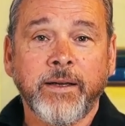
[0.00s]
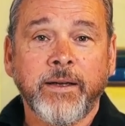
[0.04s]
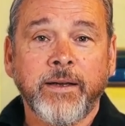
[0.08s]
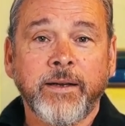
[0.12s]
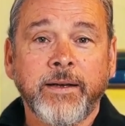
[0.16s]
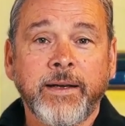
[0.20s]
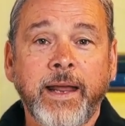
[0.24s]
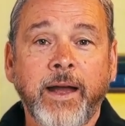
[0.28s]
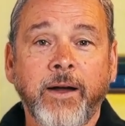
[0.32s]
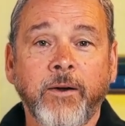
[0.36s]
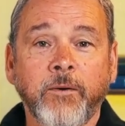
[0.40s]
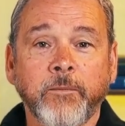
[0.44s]

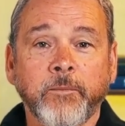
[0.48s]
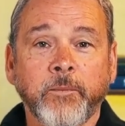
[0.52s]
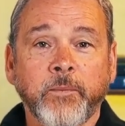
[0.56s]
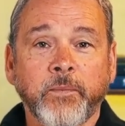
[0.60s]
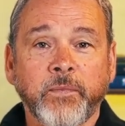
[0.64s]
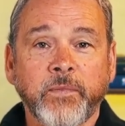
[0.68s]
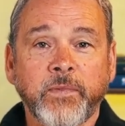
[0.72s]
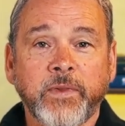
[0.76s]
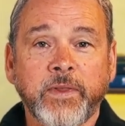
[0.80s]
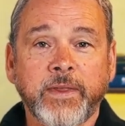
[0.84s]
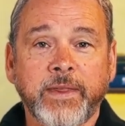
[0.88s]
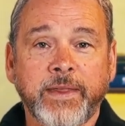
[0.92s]
Now,
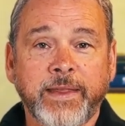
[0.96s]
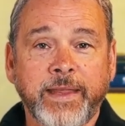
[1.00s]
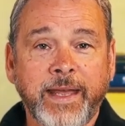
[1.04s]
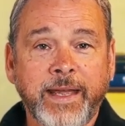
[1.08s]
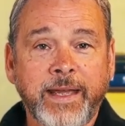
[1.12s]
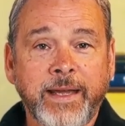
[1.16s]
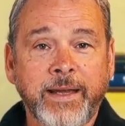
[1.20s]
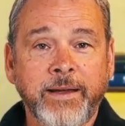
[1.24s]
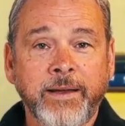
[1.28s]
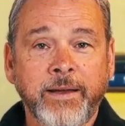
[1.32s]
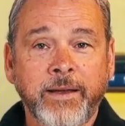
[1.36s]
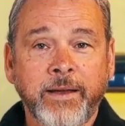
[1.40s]

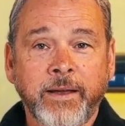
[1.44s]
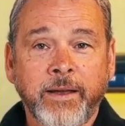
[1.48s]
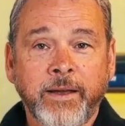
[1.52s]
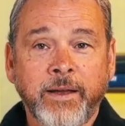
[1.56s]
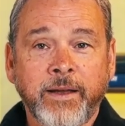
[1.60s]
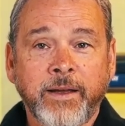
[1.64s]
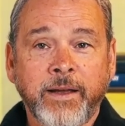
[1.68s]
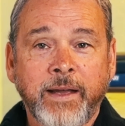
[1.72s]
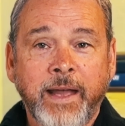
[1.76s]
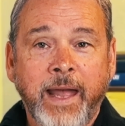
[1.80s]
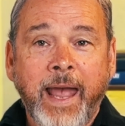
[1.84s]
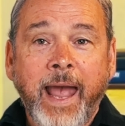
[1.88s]
they
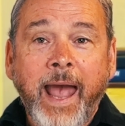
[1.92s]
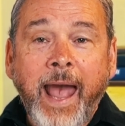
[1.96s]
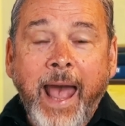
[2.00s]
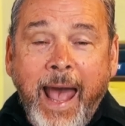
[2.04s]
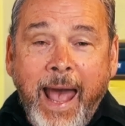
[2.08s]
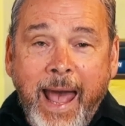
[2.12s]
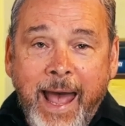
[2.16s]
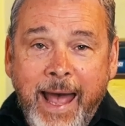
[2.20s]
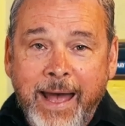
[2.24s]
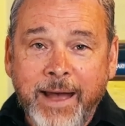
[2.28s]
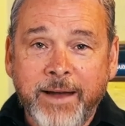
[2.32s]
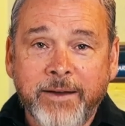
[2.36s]

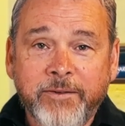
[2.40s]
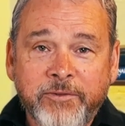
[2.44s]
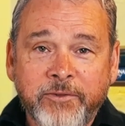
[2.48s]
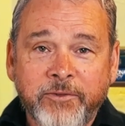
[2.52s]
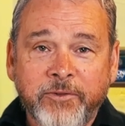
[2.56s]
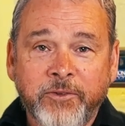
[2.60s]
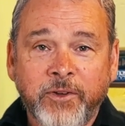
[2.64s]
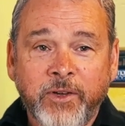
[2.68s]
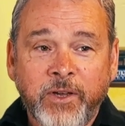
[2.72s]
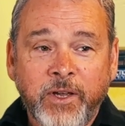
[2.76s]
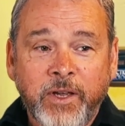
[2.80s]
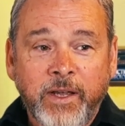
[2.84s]

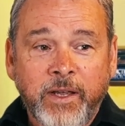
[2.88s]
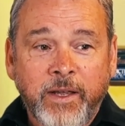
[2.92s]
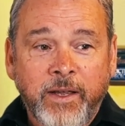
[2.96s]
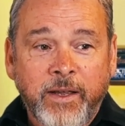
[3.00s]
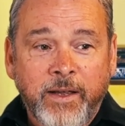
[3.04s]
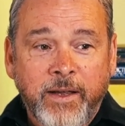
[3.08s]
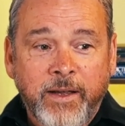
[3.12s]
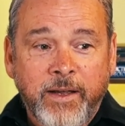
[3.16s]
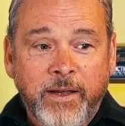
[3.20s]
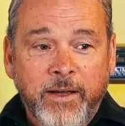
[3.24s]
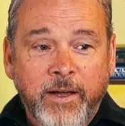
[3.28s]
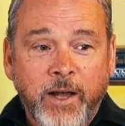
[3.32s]
have
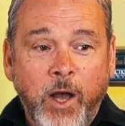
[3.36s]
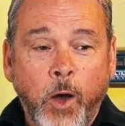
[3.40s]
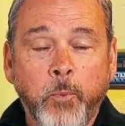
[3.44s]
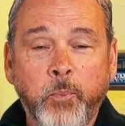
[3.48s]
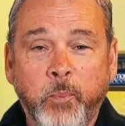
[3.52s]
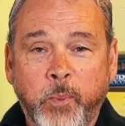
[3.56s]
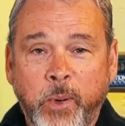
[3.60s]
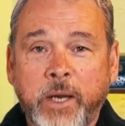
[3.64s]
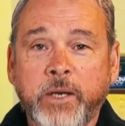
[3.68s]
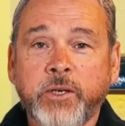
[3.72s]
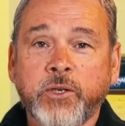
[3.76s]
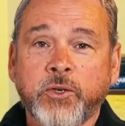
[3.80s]
a
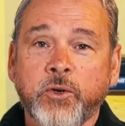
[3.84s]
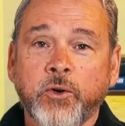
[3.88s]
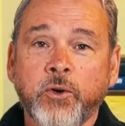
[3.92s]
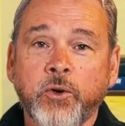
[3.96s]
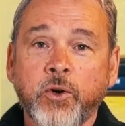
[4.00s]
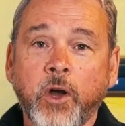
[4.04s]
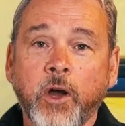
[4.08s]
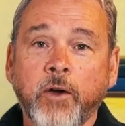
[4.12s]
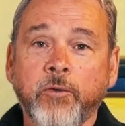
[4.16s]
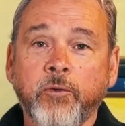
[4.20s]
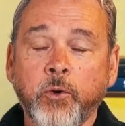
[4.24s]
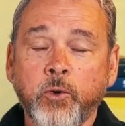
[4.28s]
picture
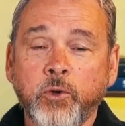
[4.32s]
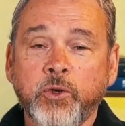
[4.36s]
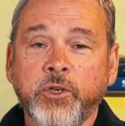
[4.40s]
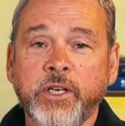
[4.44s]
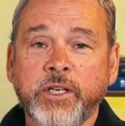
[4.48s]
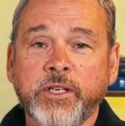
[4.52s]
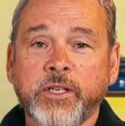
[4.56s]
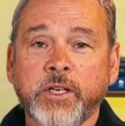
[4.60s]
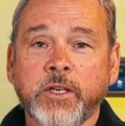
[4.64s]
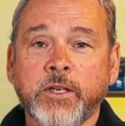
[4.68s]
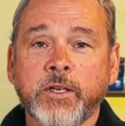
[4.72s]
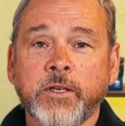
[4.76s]
of who
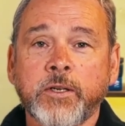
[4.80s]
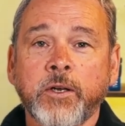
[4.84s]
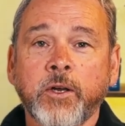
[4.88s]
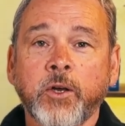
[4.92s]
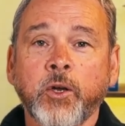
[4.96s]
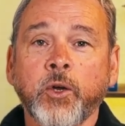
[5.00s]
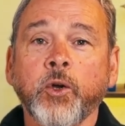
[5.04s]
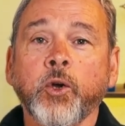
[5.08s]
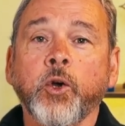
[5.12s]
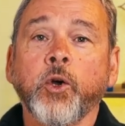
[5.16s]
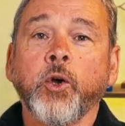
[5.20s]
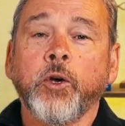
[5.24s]
Jesus
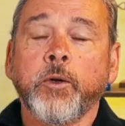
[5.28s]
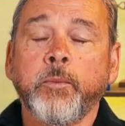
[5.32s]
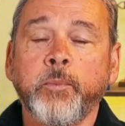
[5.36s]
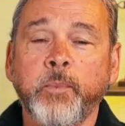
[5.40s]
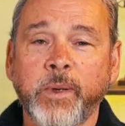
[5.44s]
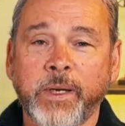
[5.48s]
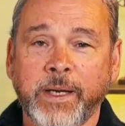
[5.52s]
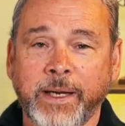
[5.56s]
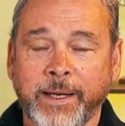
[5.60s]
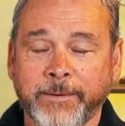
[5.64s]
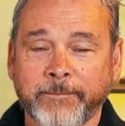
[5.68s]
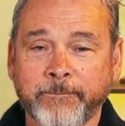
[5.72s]
could
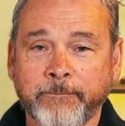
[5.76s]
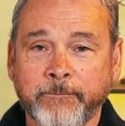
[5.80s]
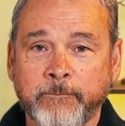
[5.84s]
be.